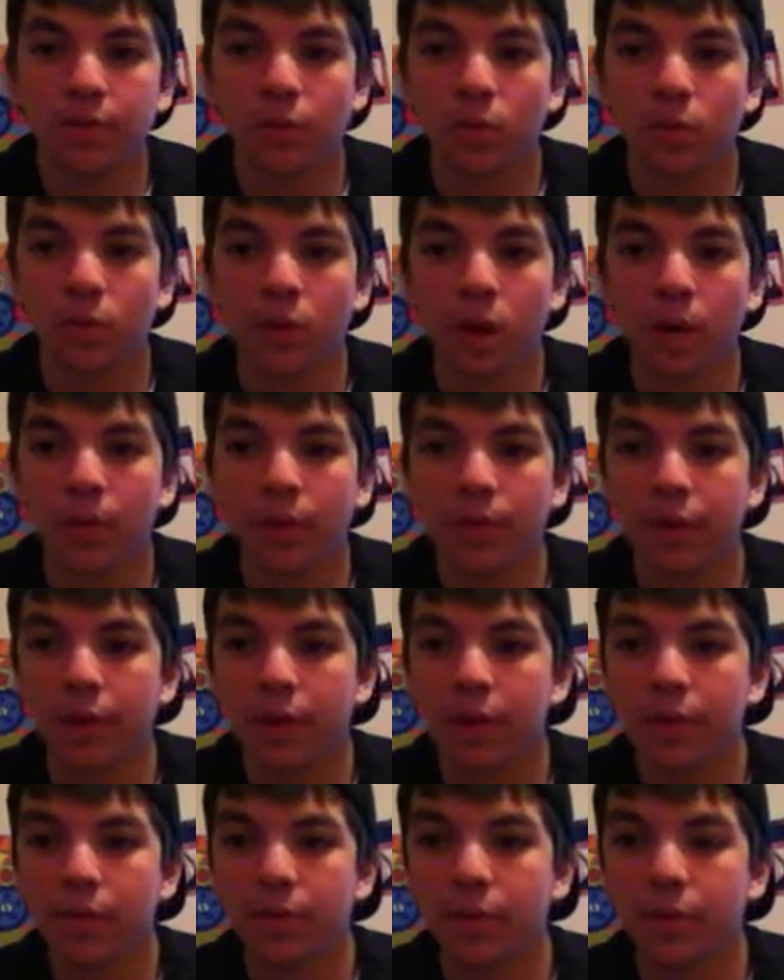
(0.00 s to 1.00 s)

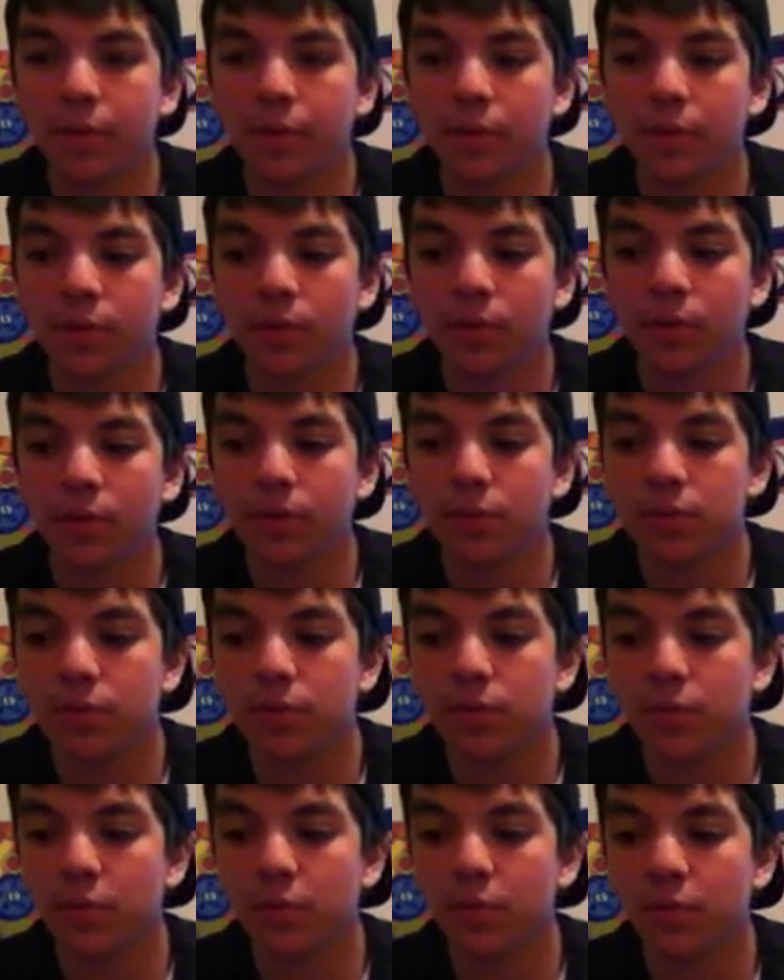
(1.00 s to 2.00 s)
cooperate with Windows
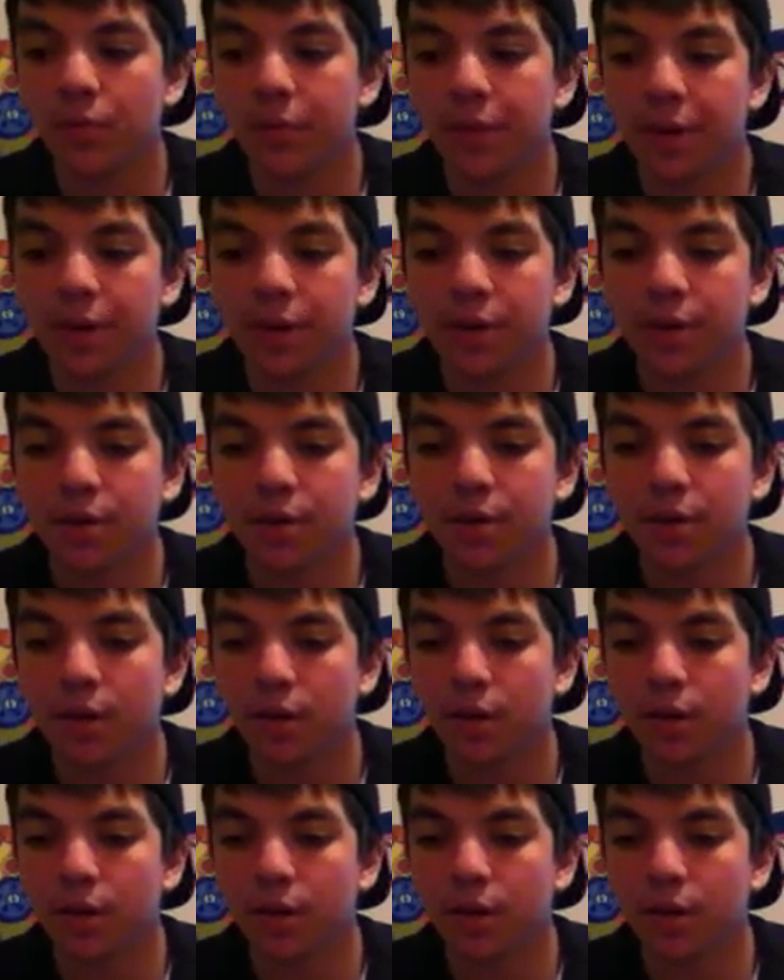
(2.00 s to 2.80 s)
Movie Maker.